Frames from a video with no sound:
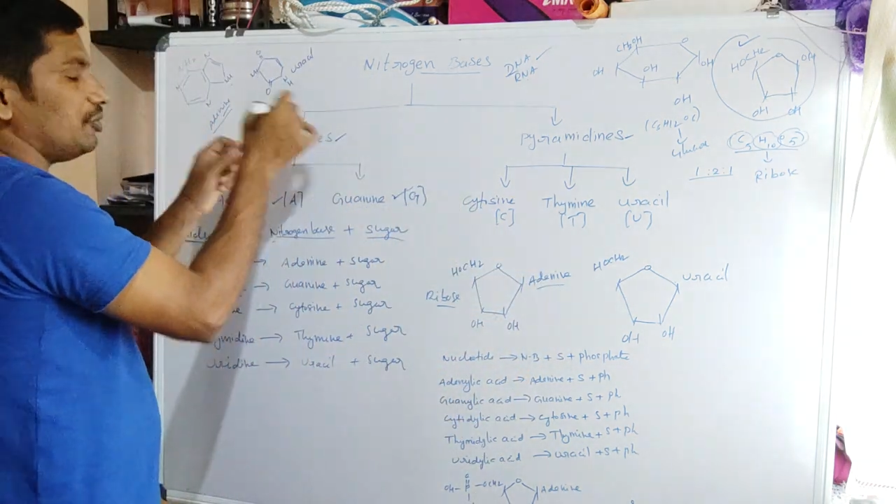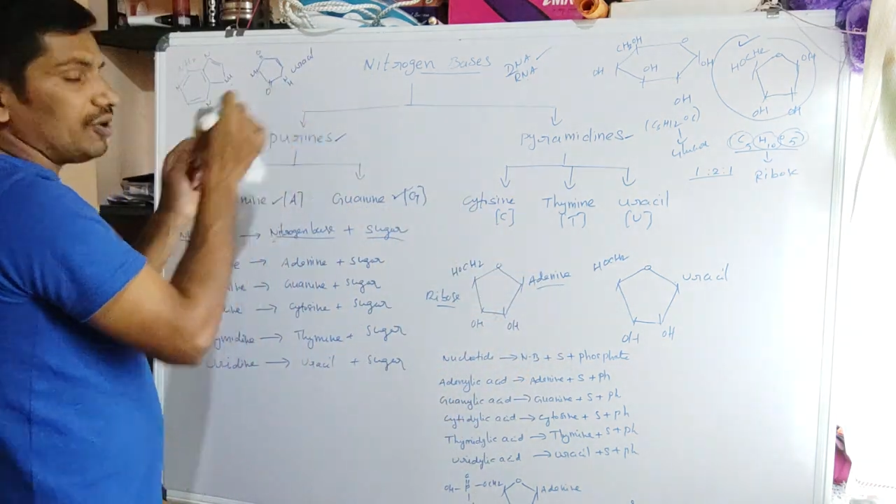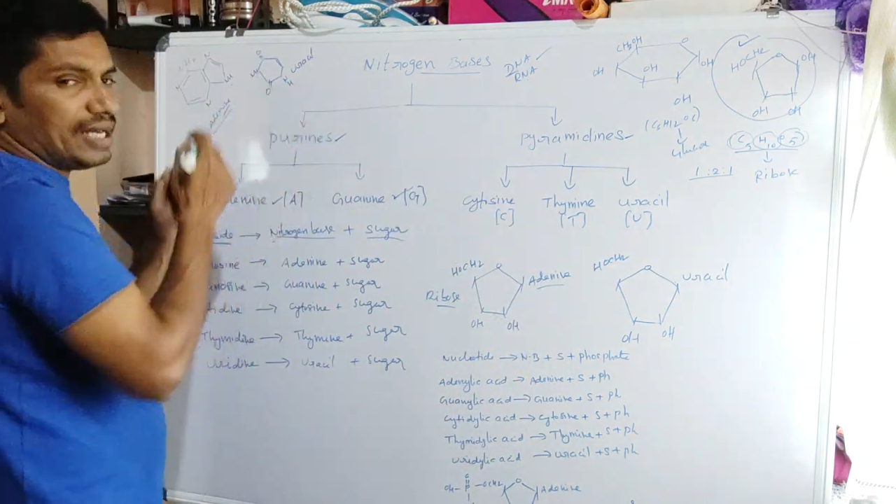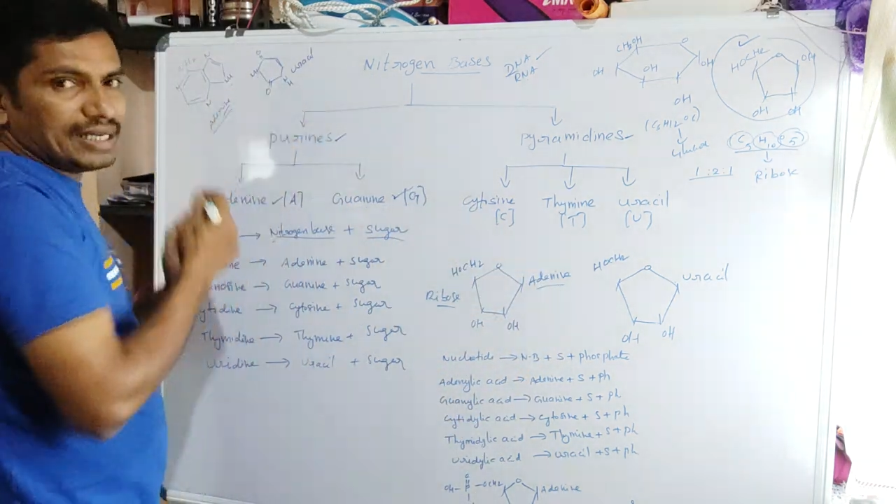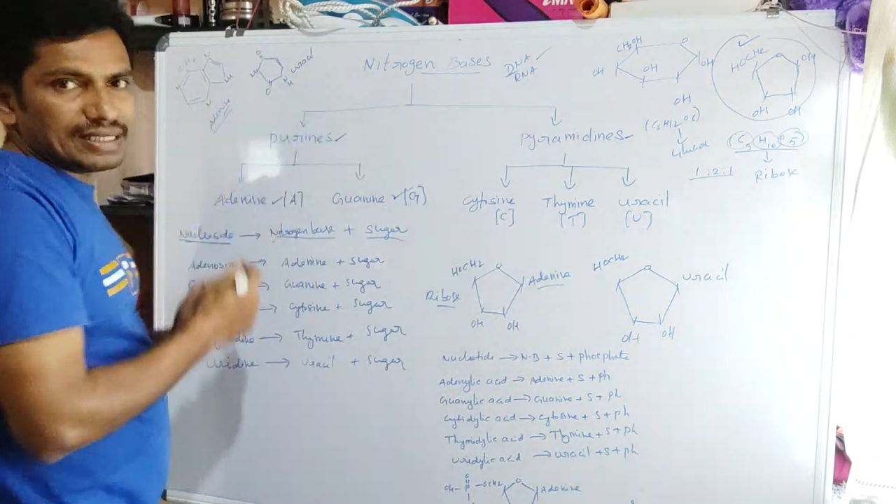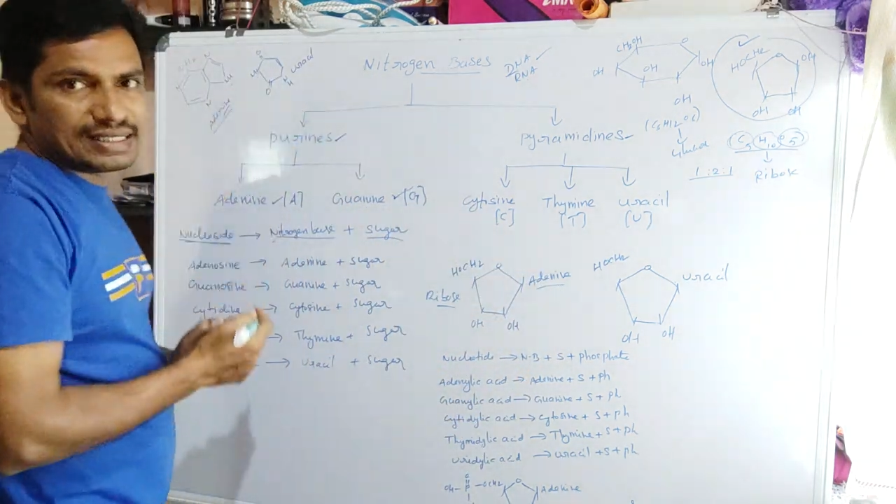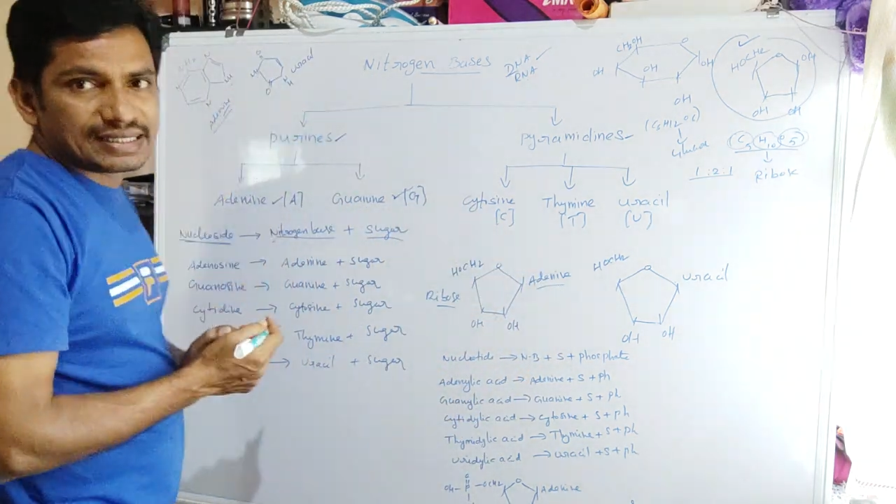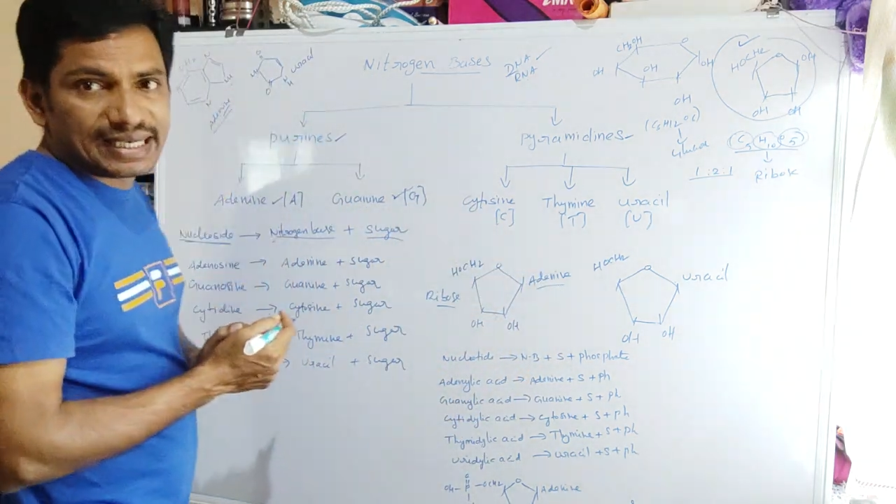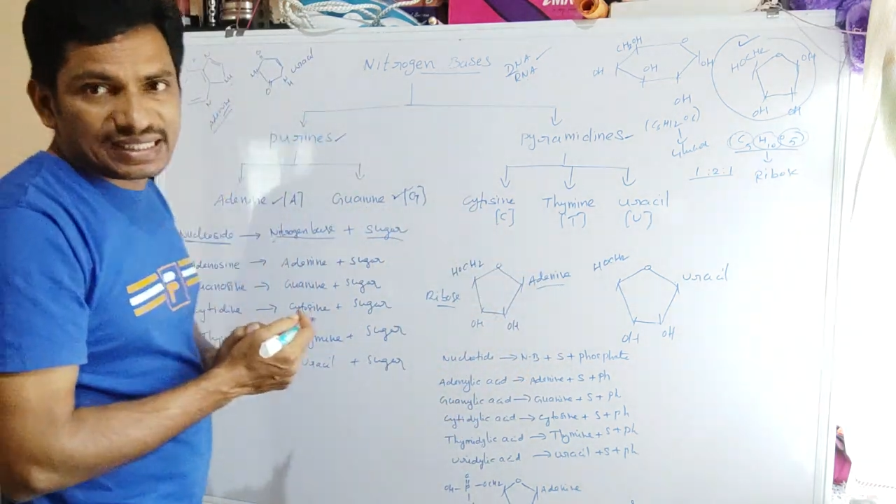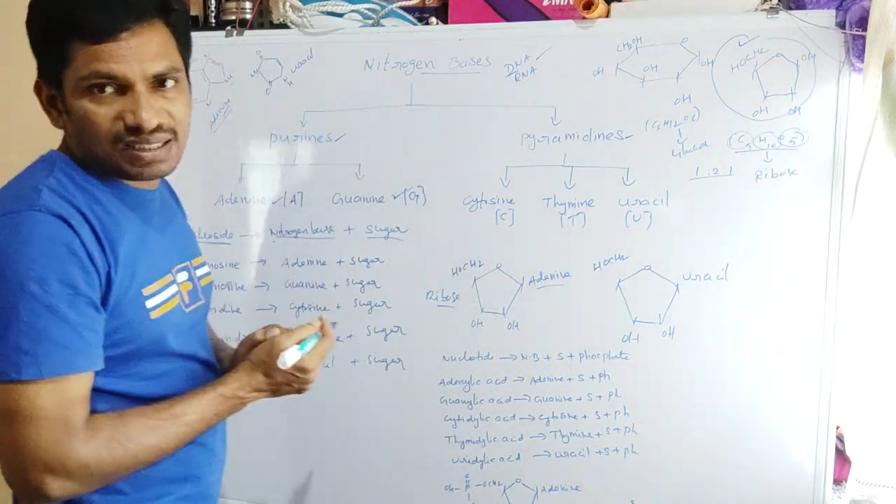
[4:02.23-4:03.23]
Purine. That's
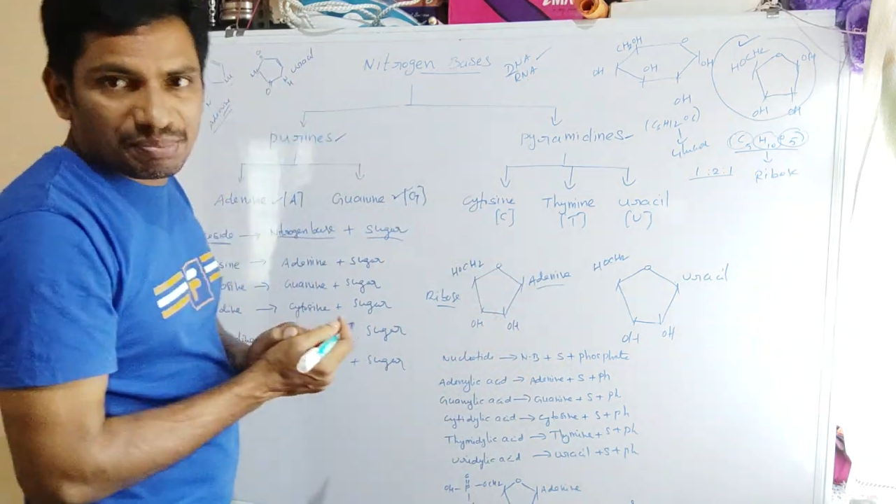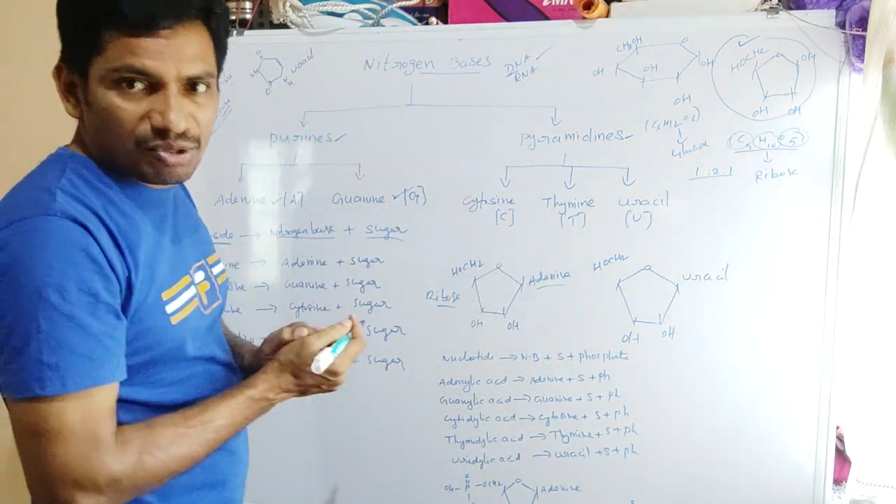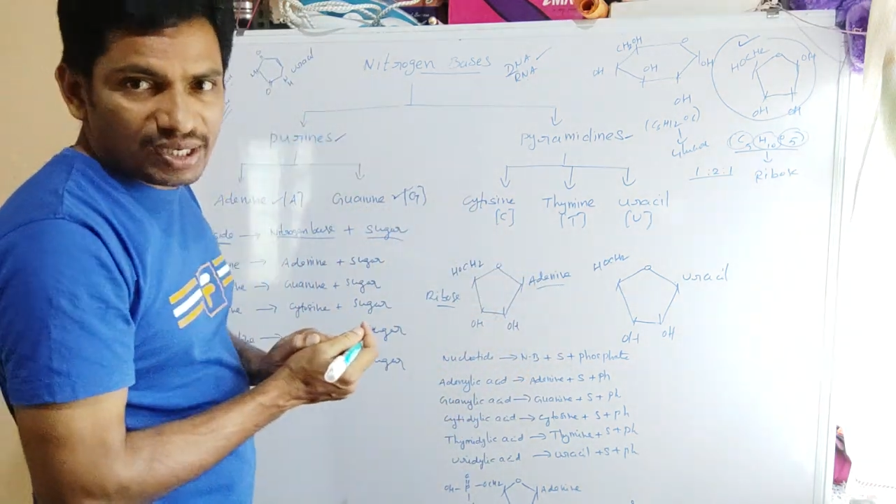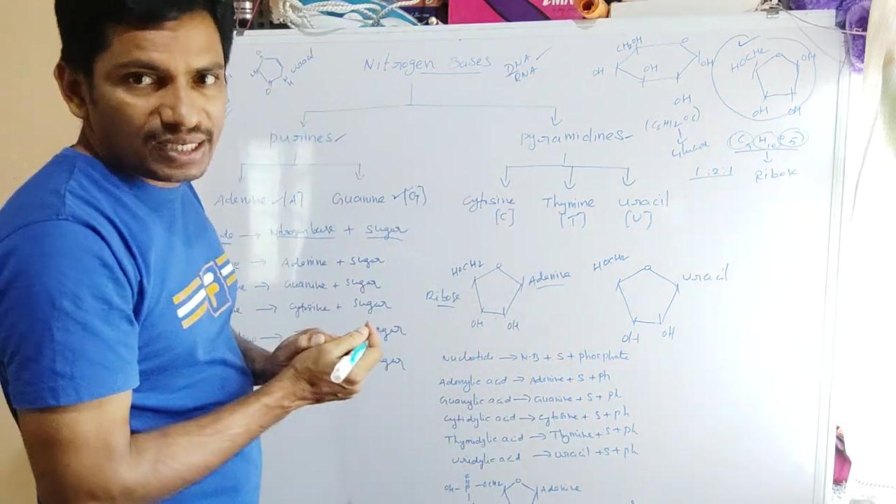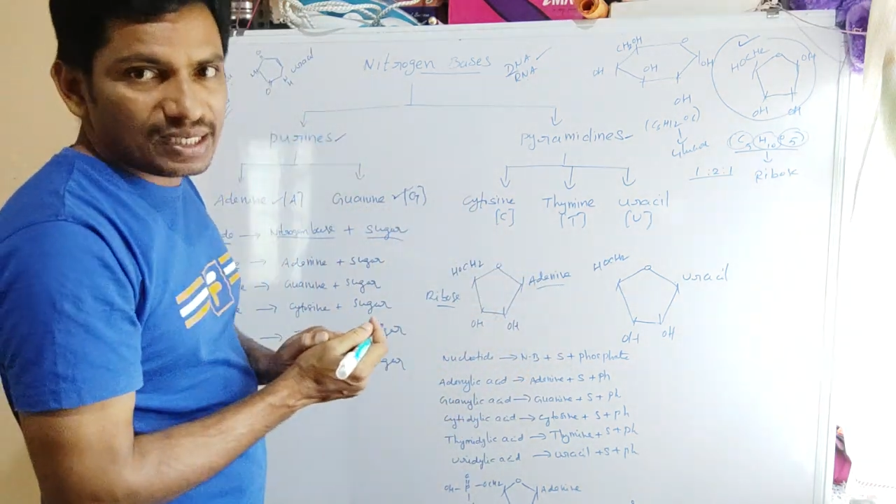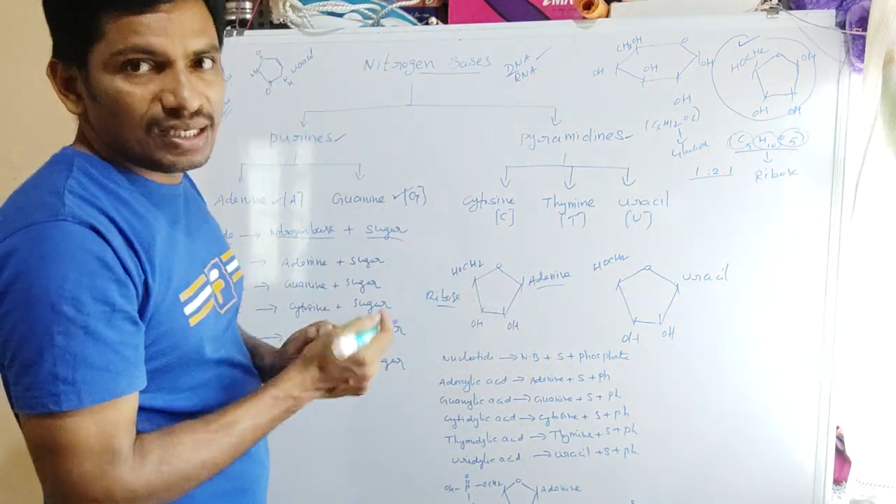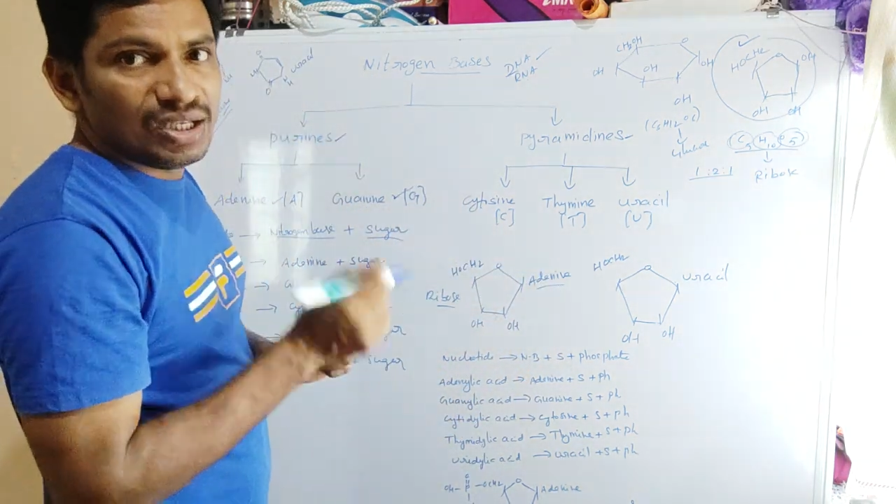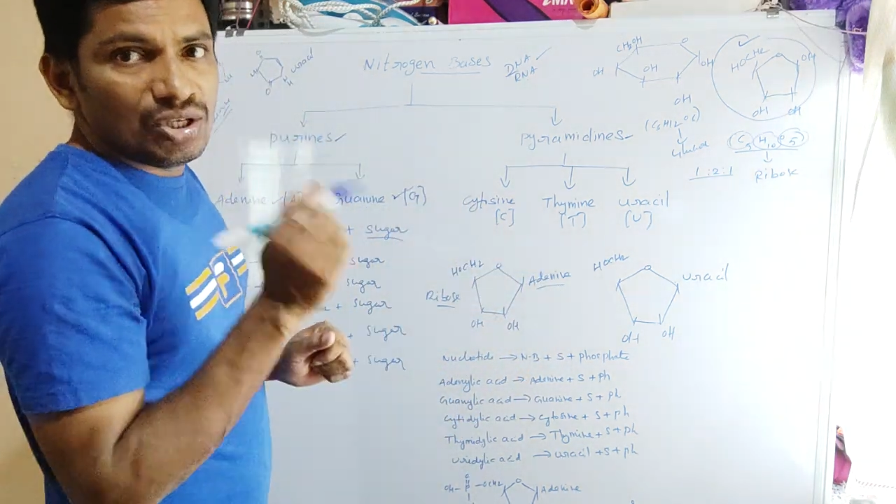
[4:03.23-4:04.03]
called the purine.